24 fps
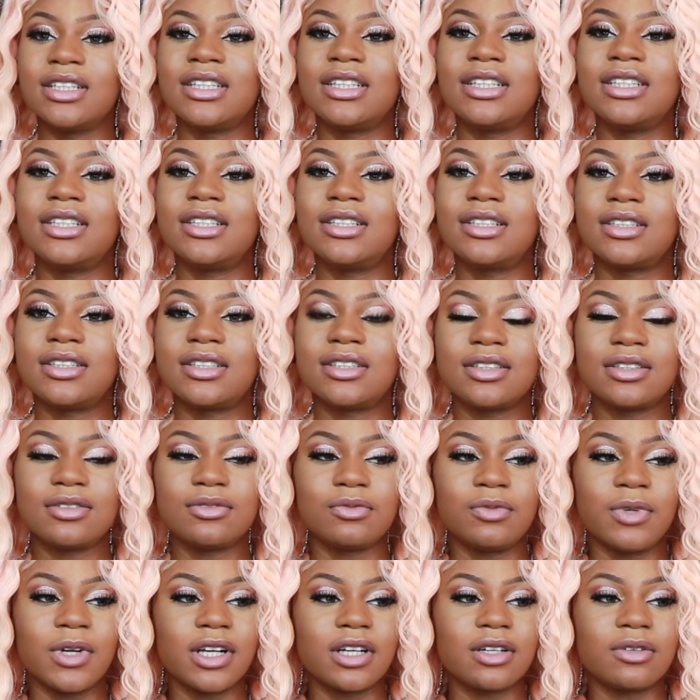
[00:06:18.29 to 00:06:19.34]

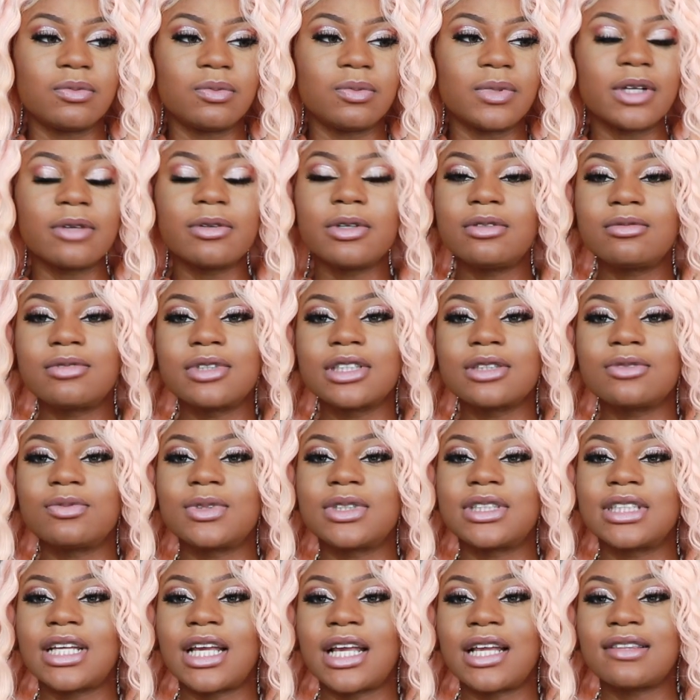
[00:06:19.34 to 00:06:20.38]
Where we worked
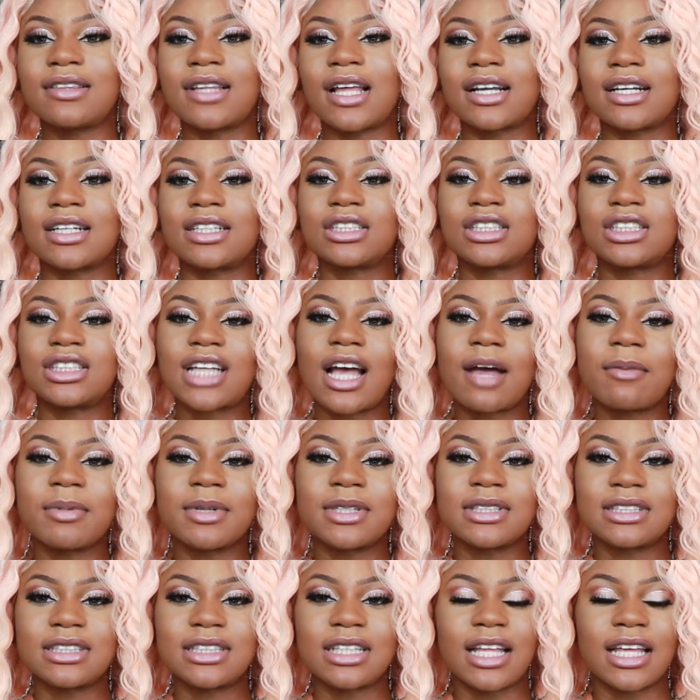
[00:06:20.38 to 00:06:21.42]
was in like a
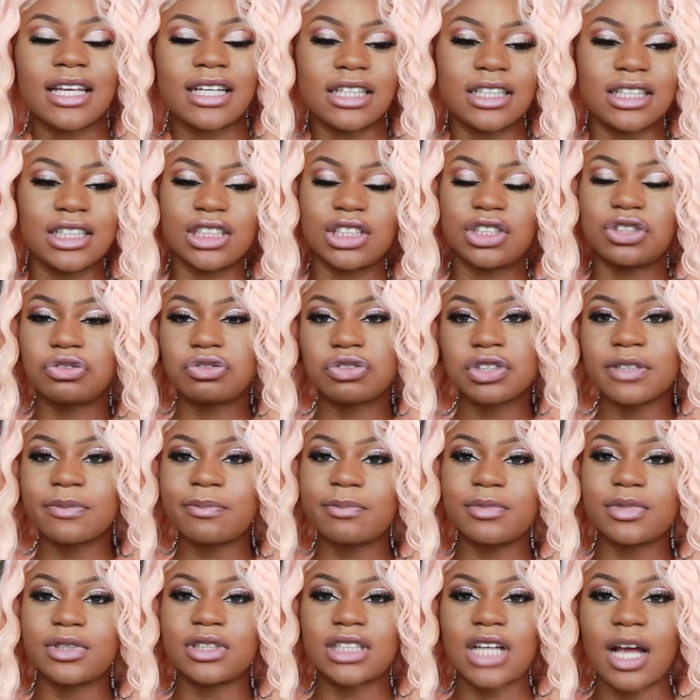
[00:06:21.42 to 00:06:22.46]
shopping, like in a
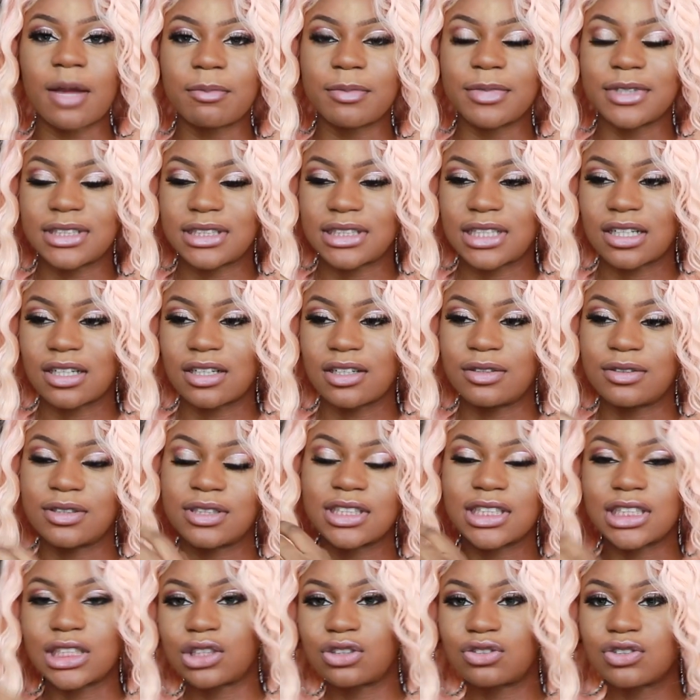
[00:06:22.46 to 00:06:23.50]
strip shopping center.
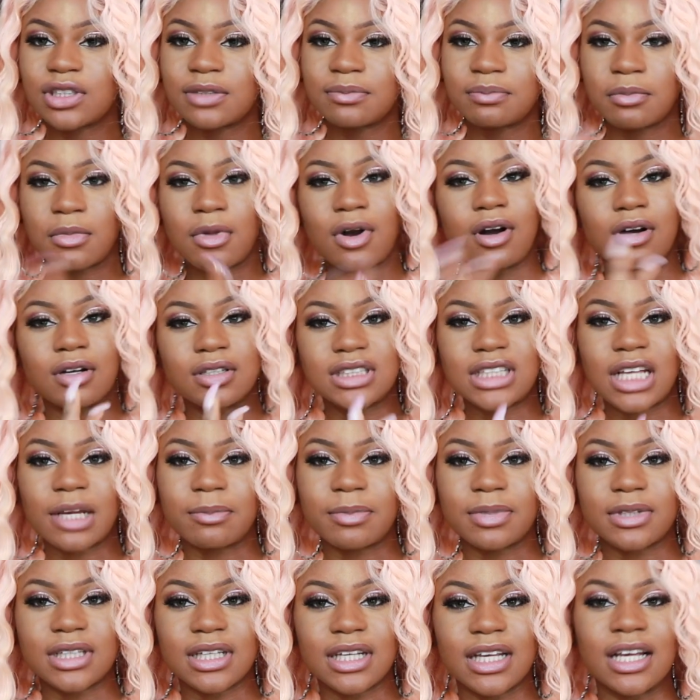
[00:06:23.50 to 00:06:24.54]
It's in a strip mall
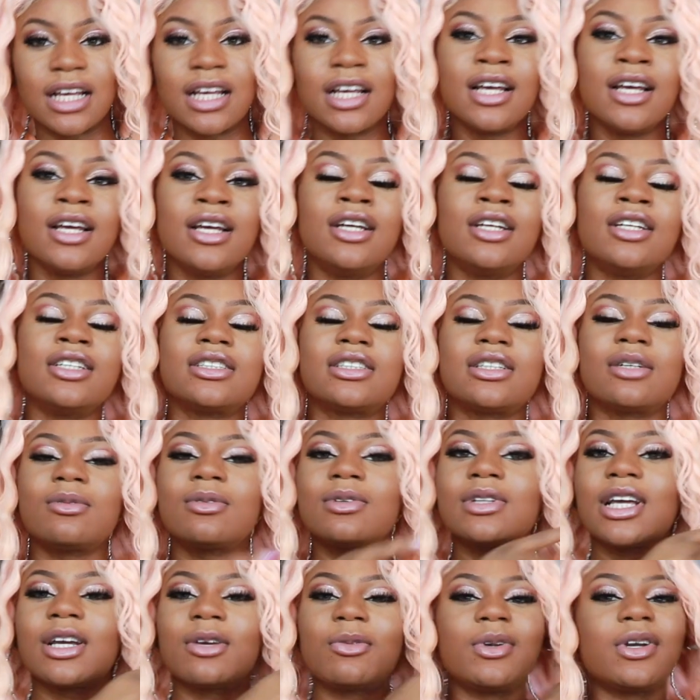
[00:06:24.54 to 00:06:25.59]
type of thing. So
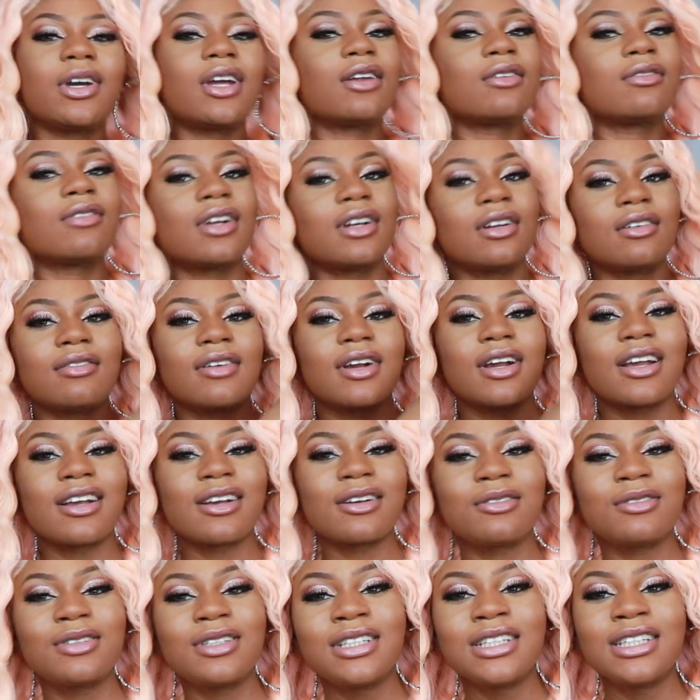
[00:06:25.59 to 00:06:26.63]
we're like, we gotta run
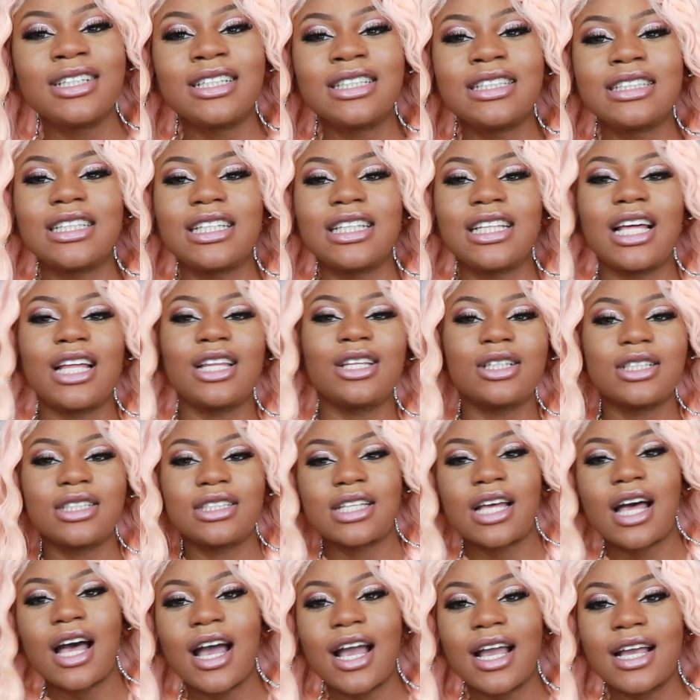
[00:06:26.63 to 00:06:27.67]
around to the other
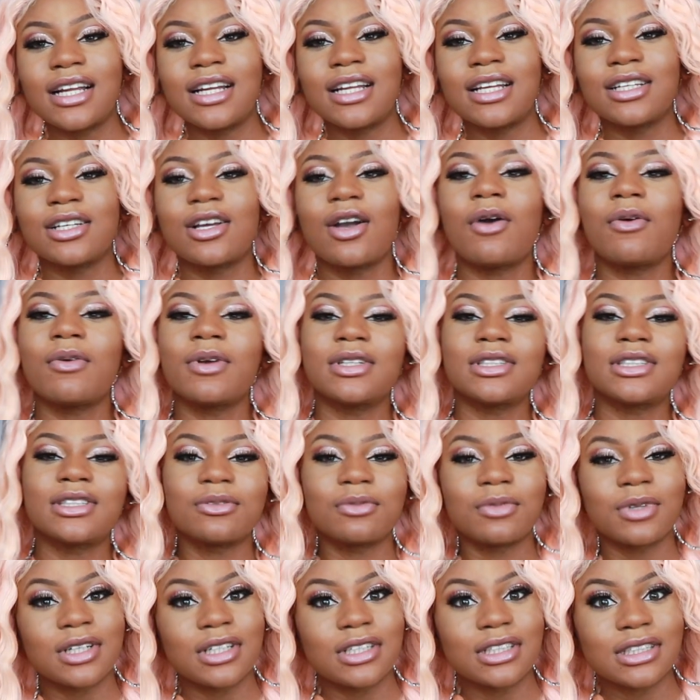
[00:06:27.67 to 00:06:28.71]
side and go
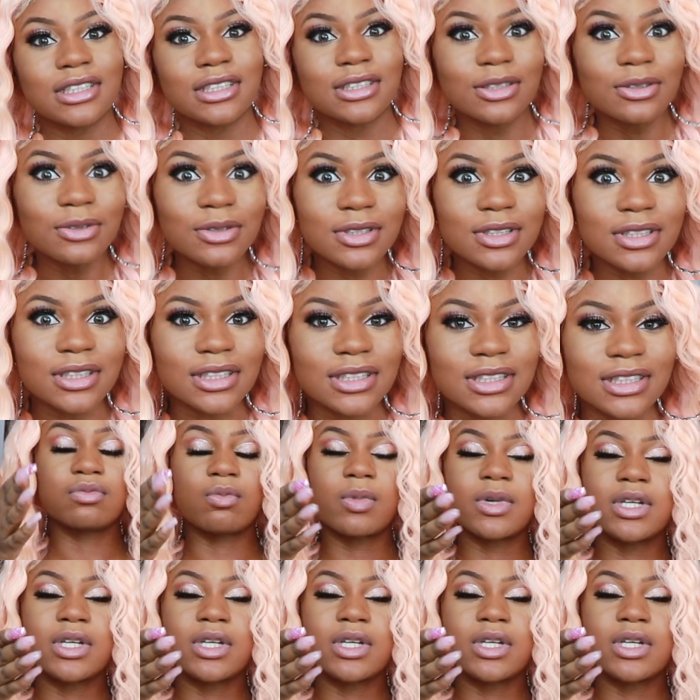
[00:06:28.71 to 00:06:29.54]
into one of the stores.